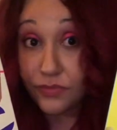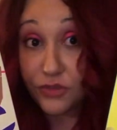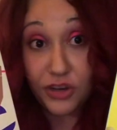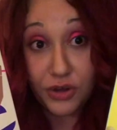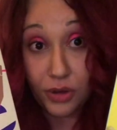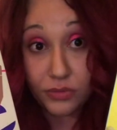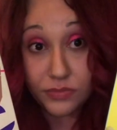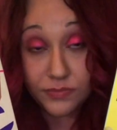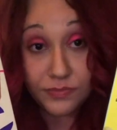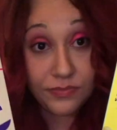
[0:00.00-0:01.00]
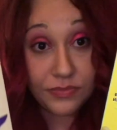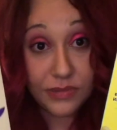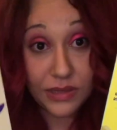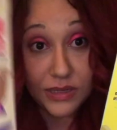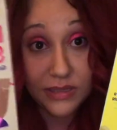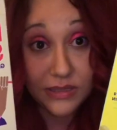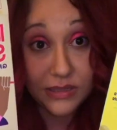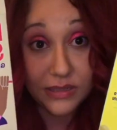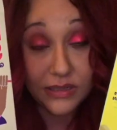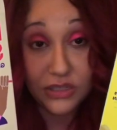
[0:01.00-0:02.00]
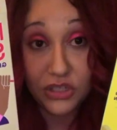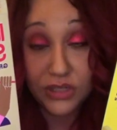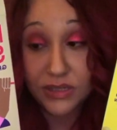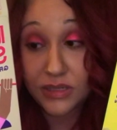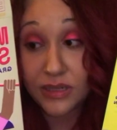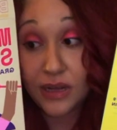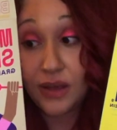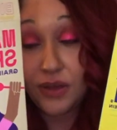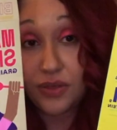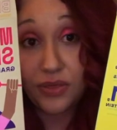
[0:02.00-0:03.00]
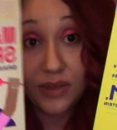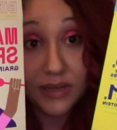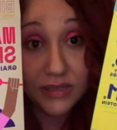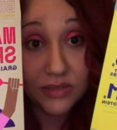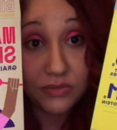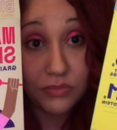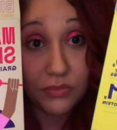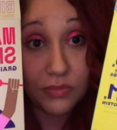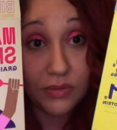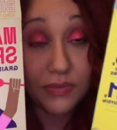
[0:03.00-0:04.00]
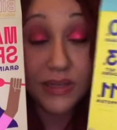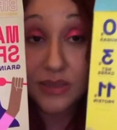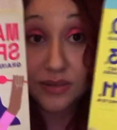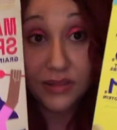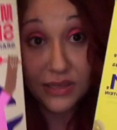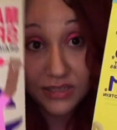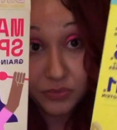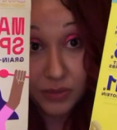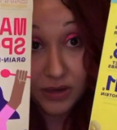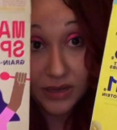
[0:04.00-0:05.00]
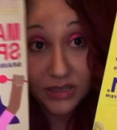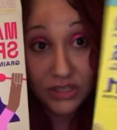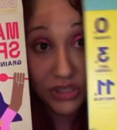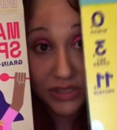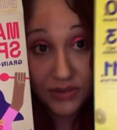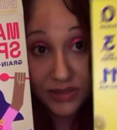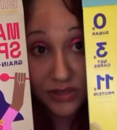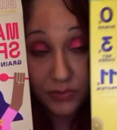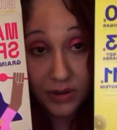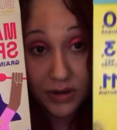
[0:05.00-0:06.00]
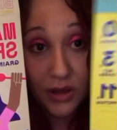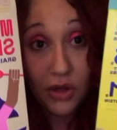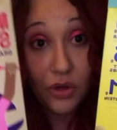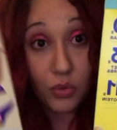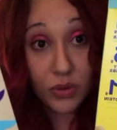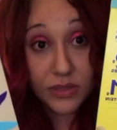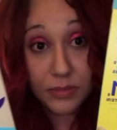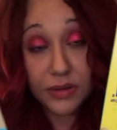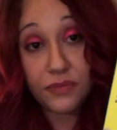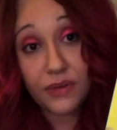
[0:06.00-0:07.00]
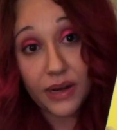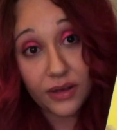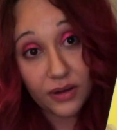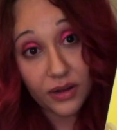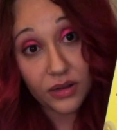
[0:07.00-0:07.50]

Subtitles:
You don't. This is just this. This one is just this one with some confetti on it.